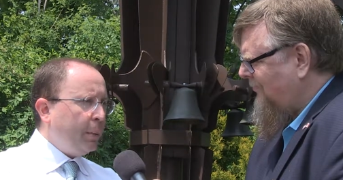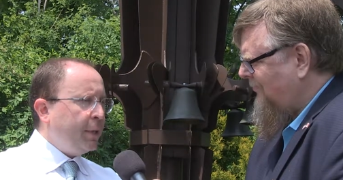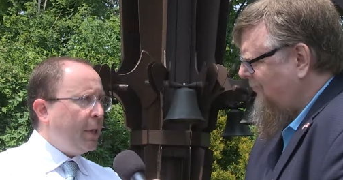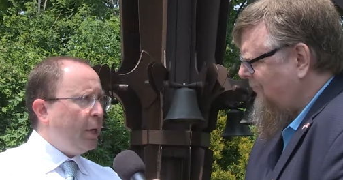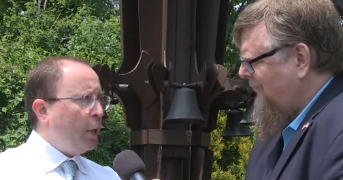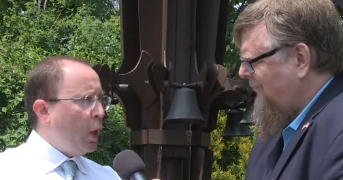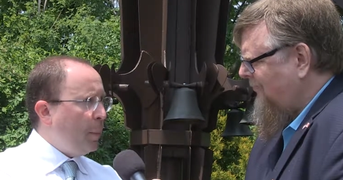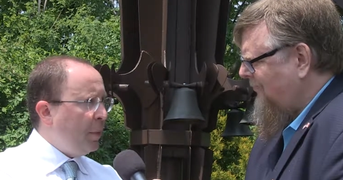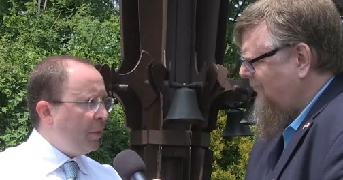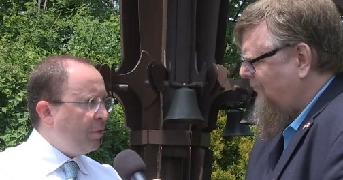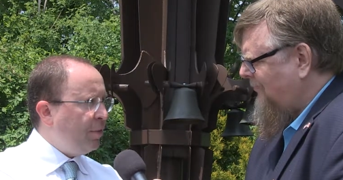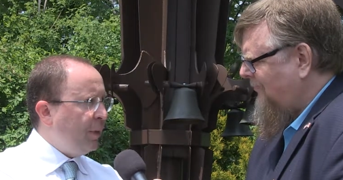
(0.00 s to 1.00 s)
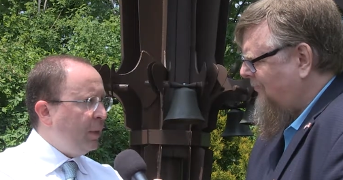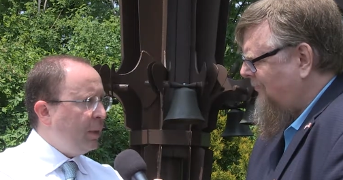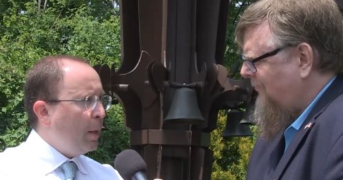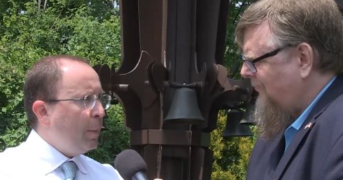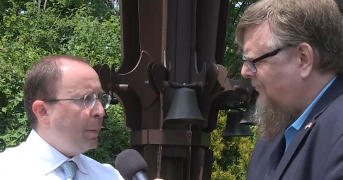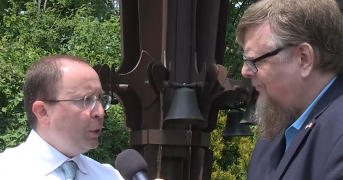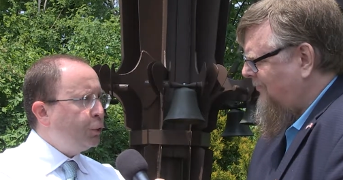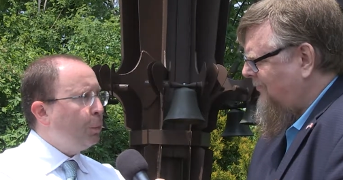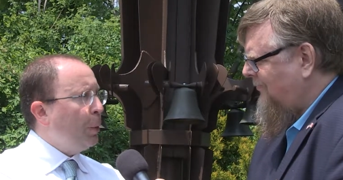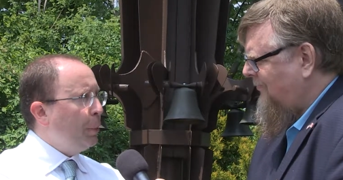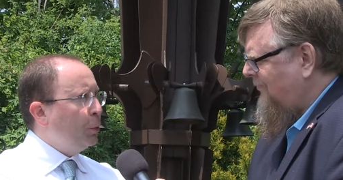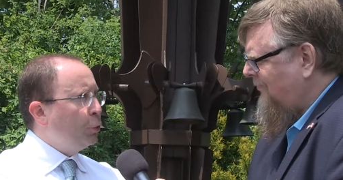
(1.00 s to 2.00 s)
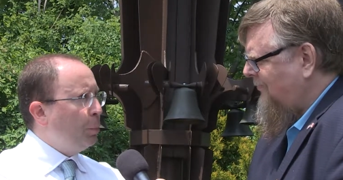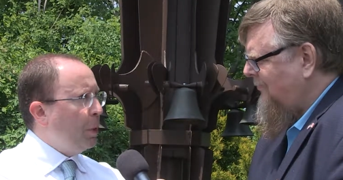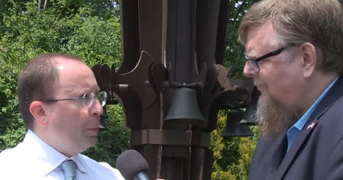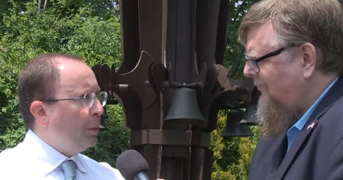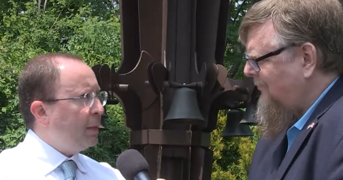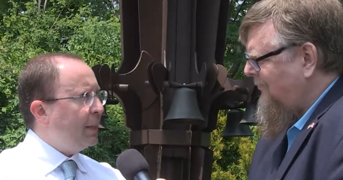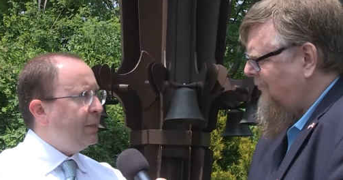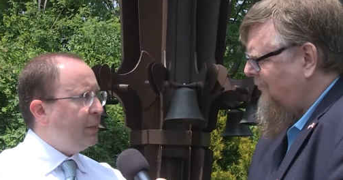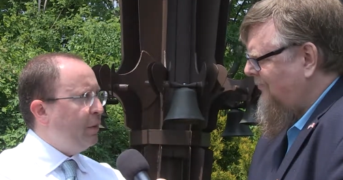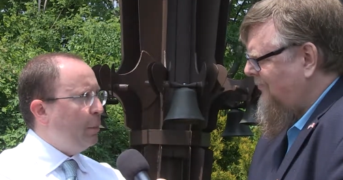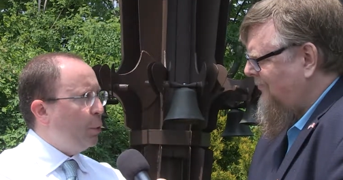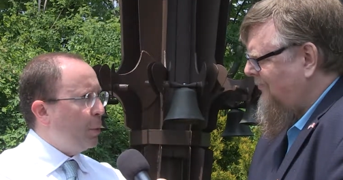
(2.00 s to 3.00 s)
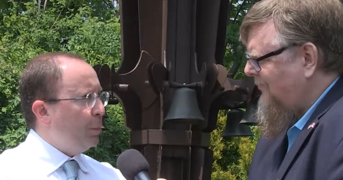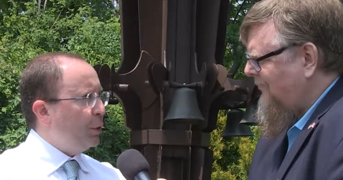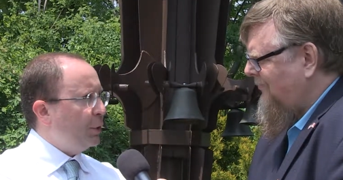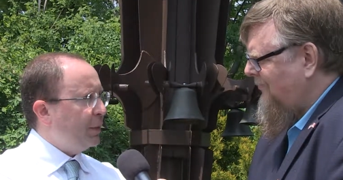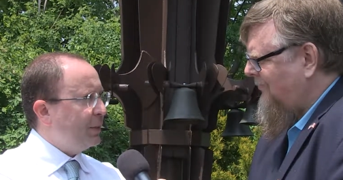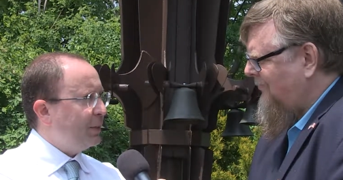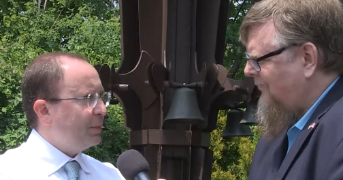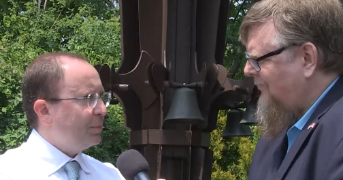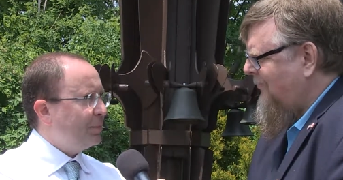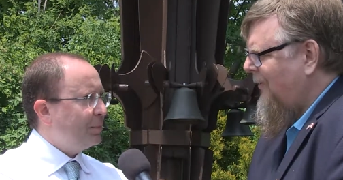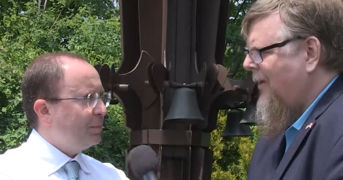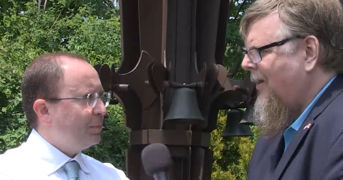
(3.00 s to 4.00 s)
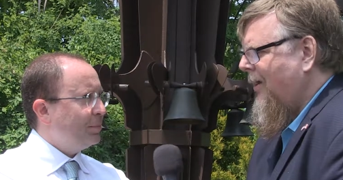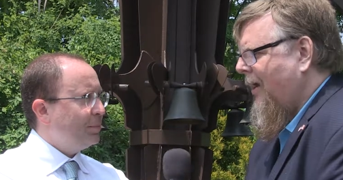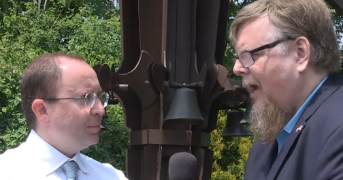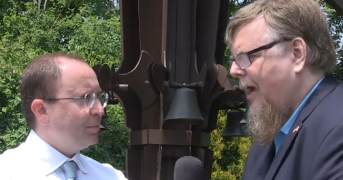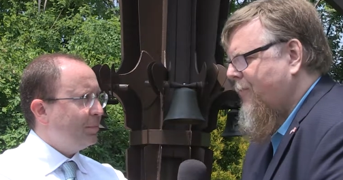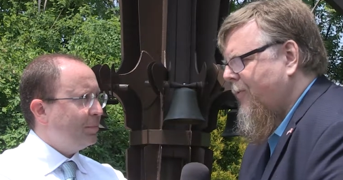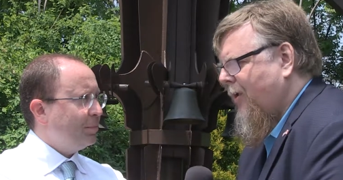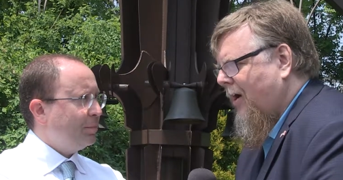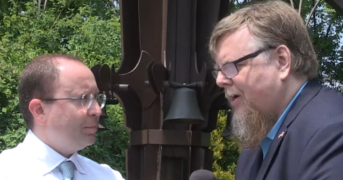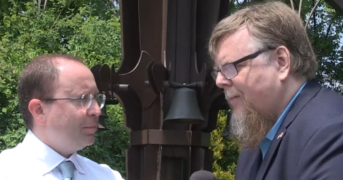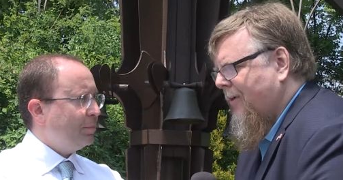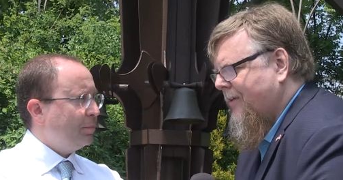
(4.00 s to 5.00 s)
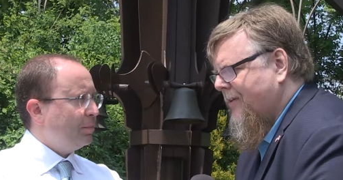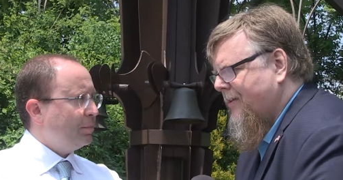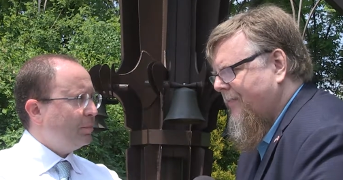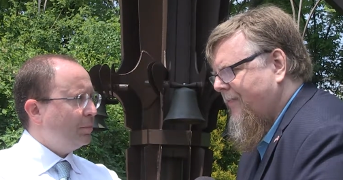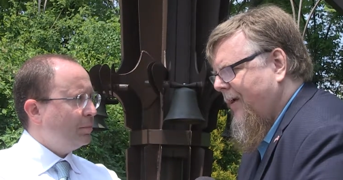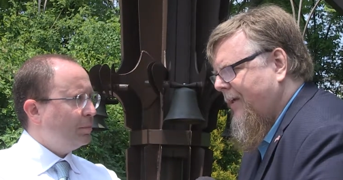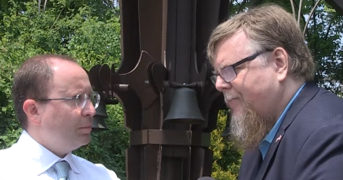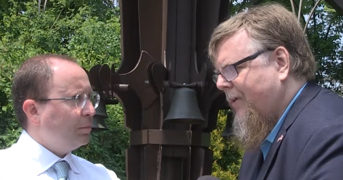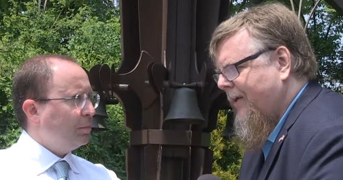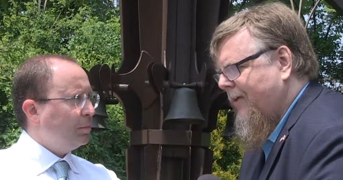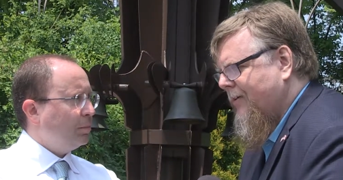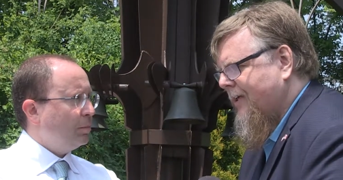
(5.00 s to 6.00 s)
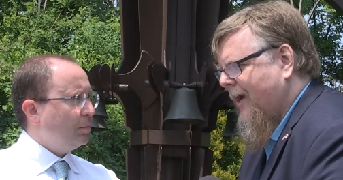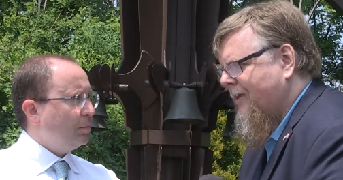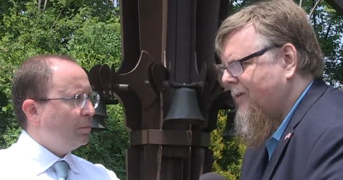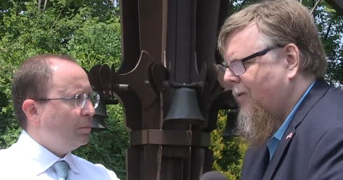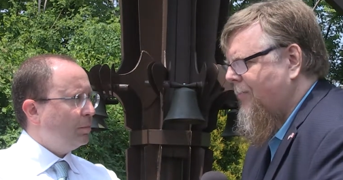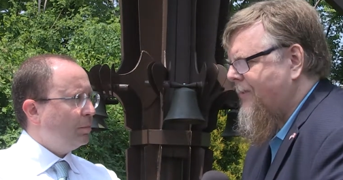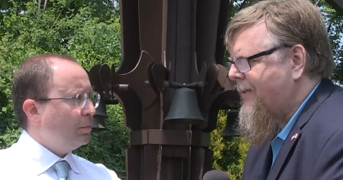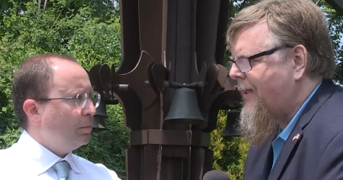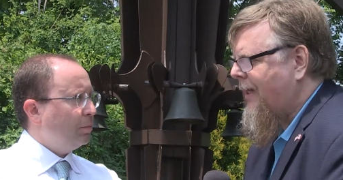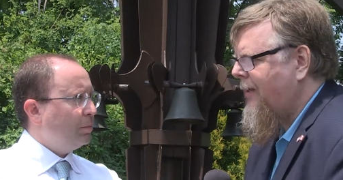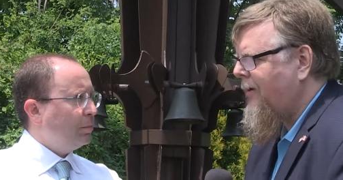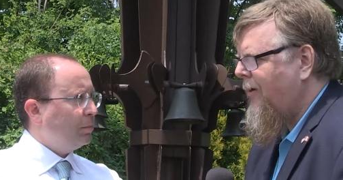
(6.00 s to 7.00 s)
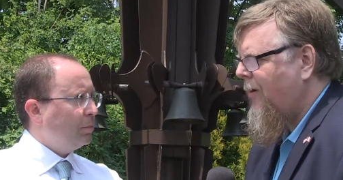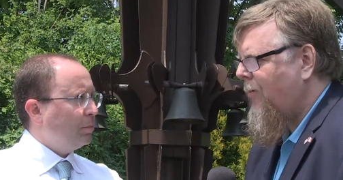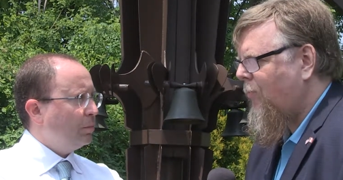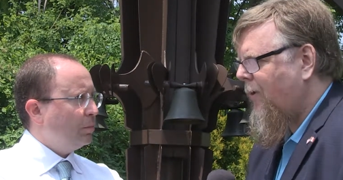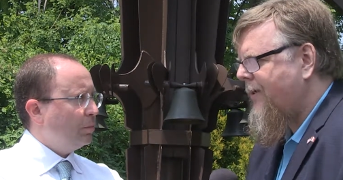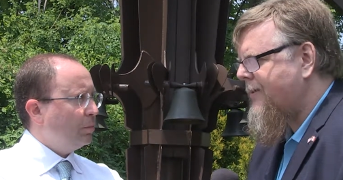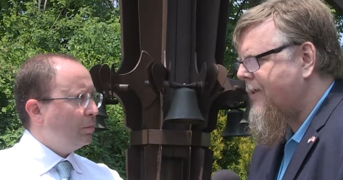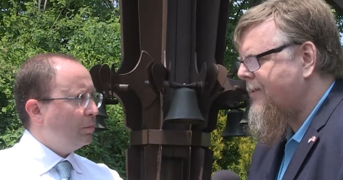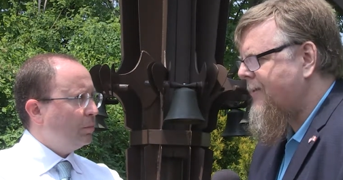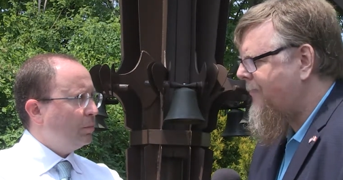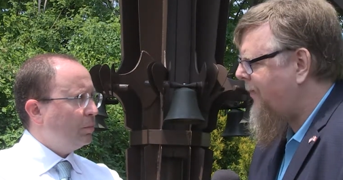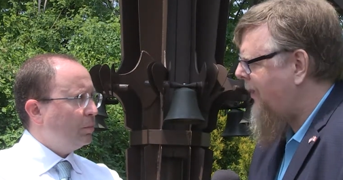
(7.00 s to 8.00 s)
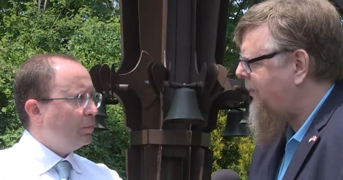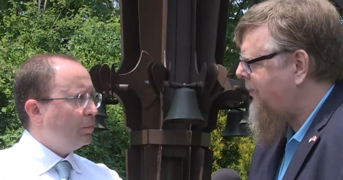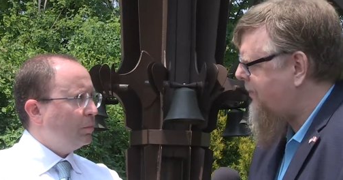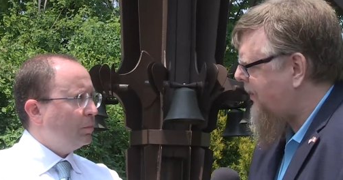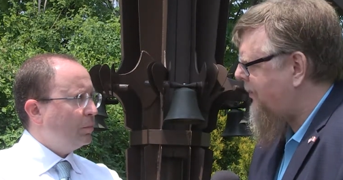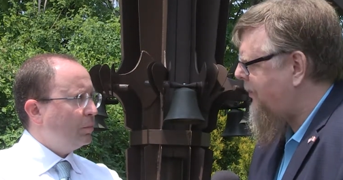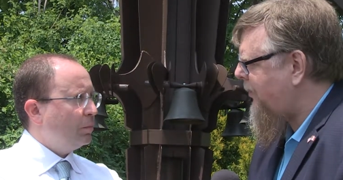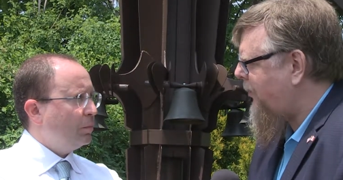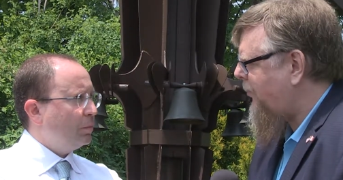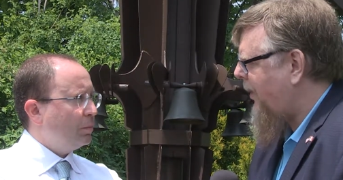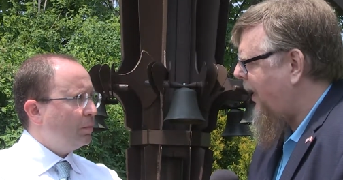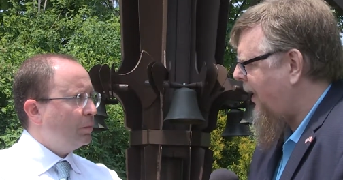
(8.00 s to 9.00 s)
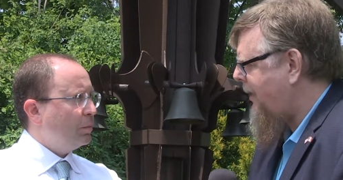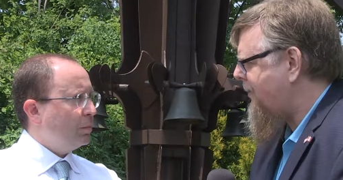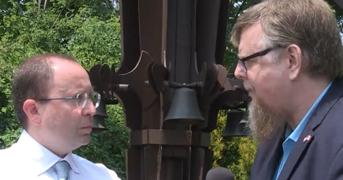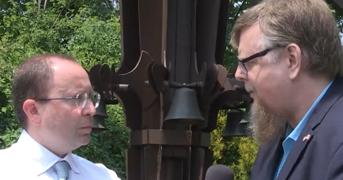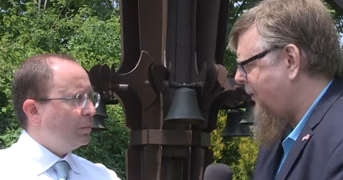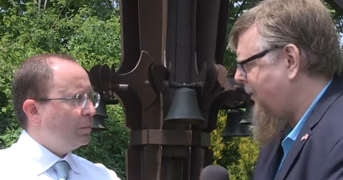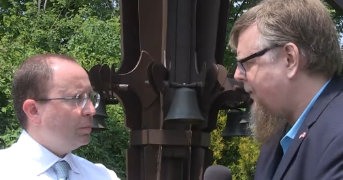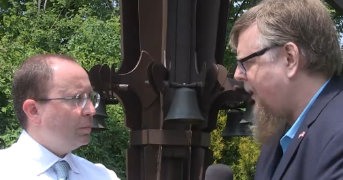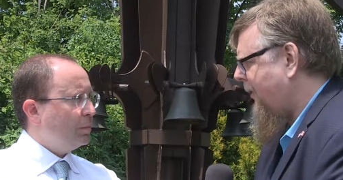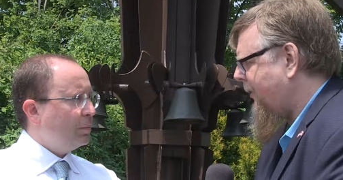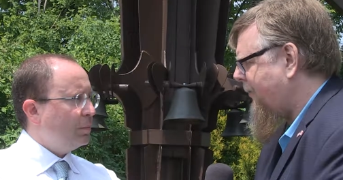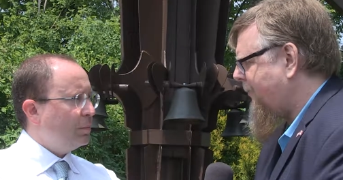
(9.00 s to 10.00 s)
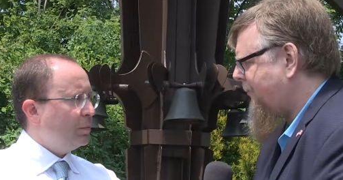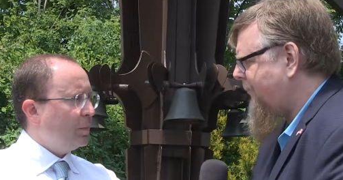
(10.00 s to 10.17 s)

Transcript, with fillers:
Speaker 1: but the economic field, but also people to people, that is even more important.
Speaker 2: As we're talking about this event right here at Casa Loma today, what does this event say to you as an Italian?